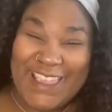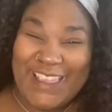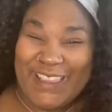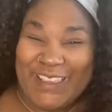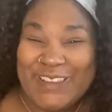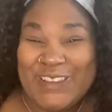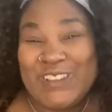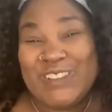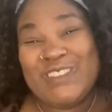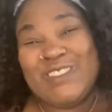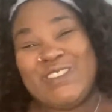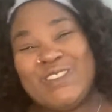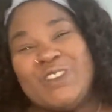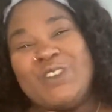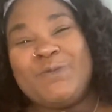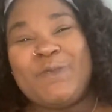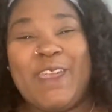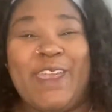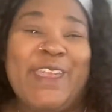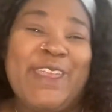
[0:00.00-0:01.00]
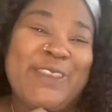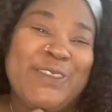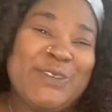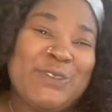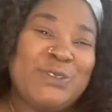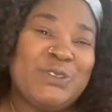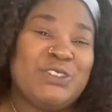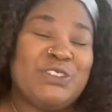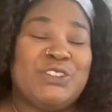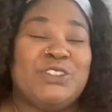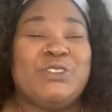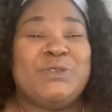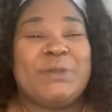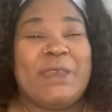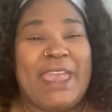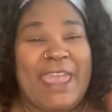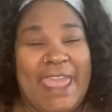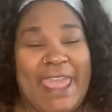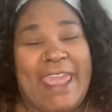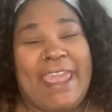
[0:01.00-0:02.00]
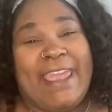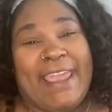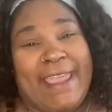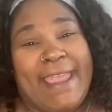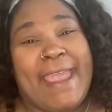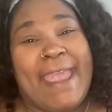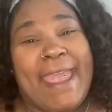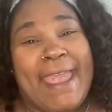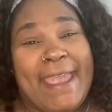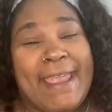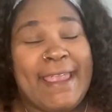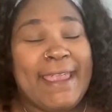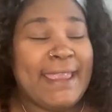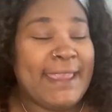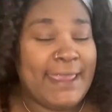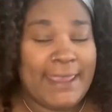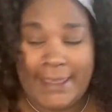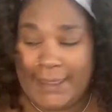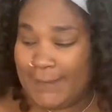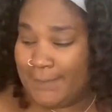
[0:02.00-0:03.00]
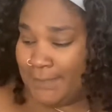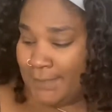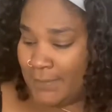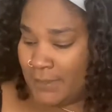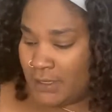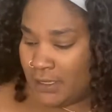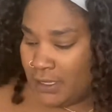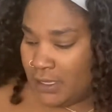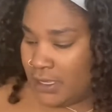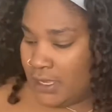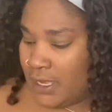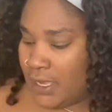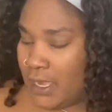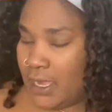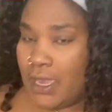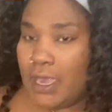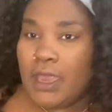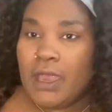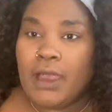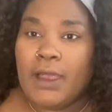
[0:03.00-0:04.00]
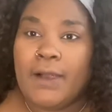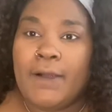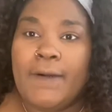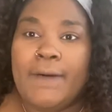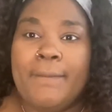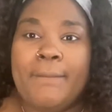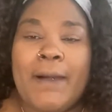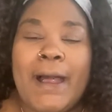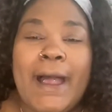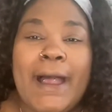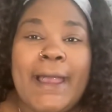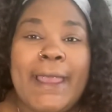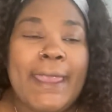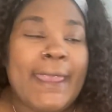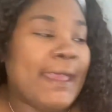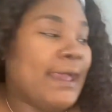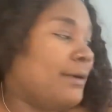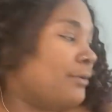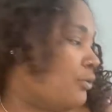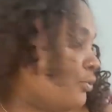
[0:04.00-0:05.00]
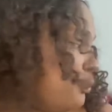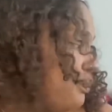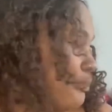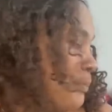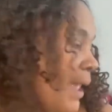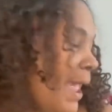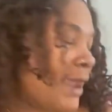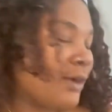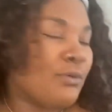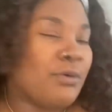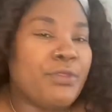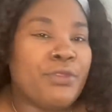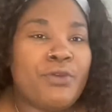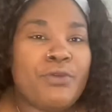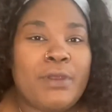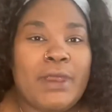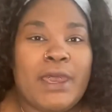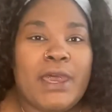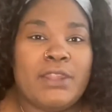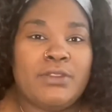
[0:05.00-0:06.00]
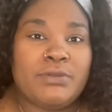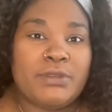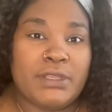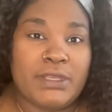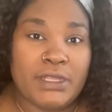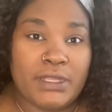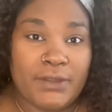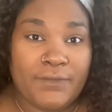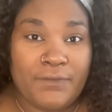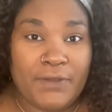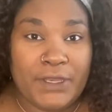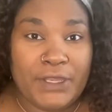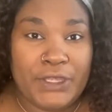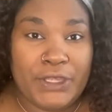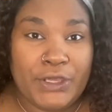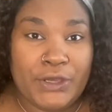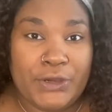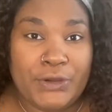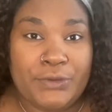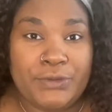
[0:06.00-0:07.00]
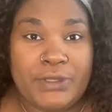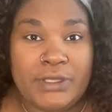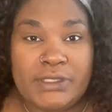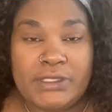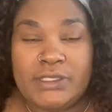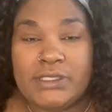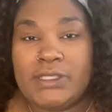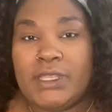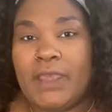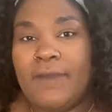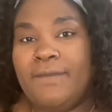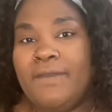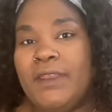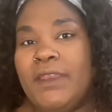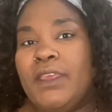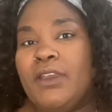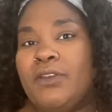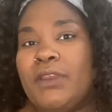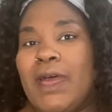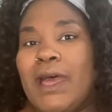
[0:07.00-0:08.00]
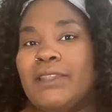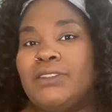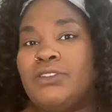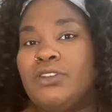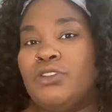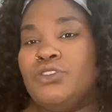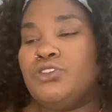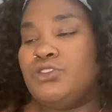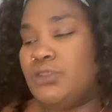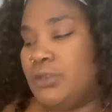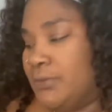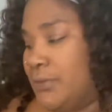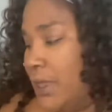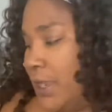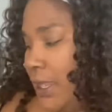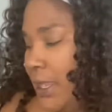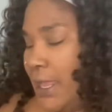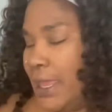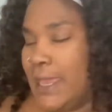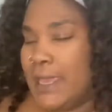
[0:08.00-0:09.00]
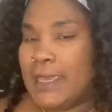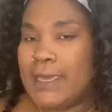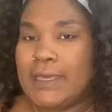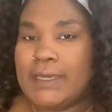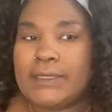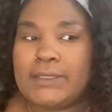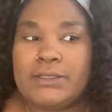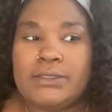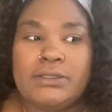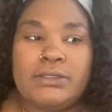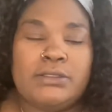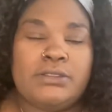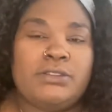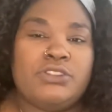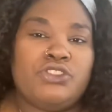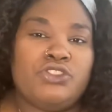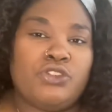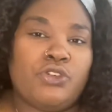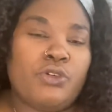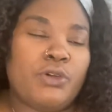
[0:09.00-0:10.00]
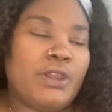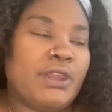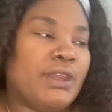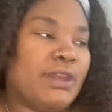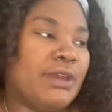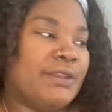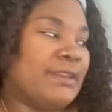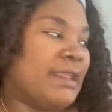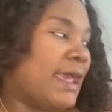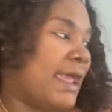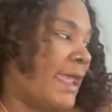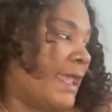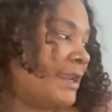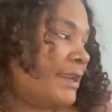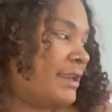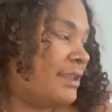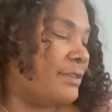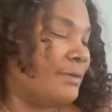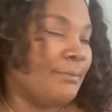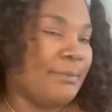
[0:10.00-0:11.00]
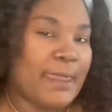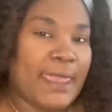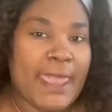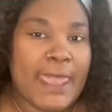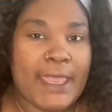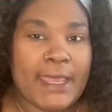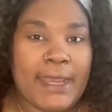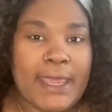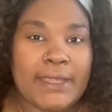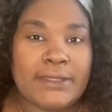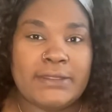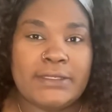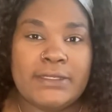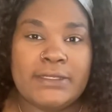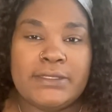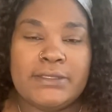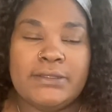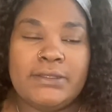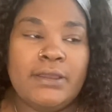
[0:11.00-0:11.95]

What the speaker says: YouTube, hey YouTube, hey. I am back with you guys with another video. This is a video that I told you in my last showing that I had another bag like this,